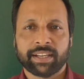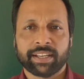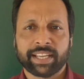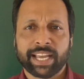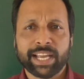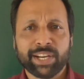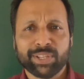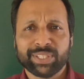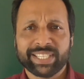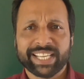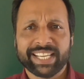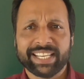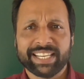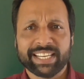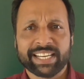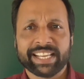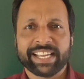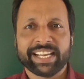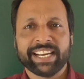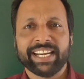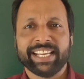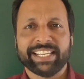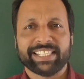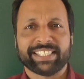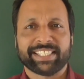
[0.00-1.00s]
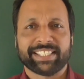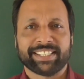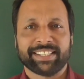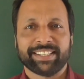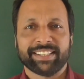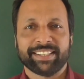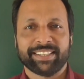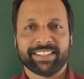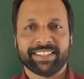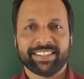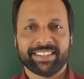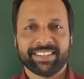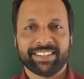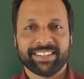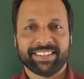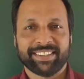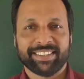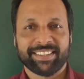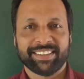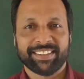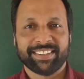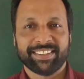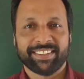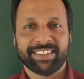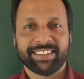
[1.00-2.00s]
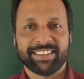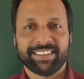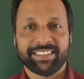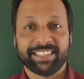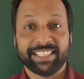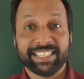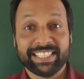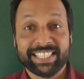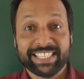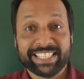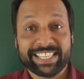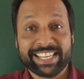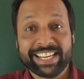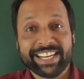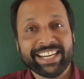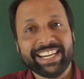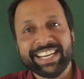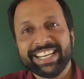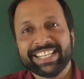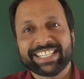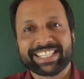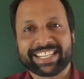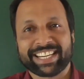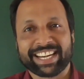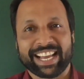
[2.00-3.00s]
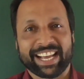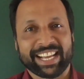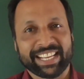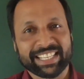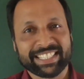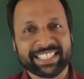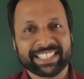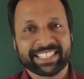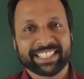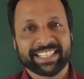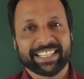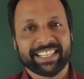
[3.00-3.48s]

Can you say it in English? This is English class.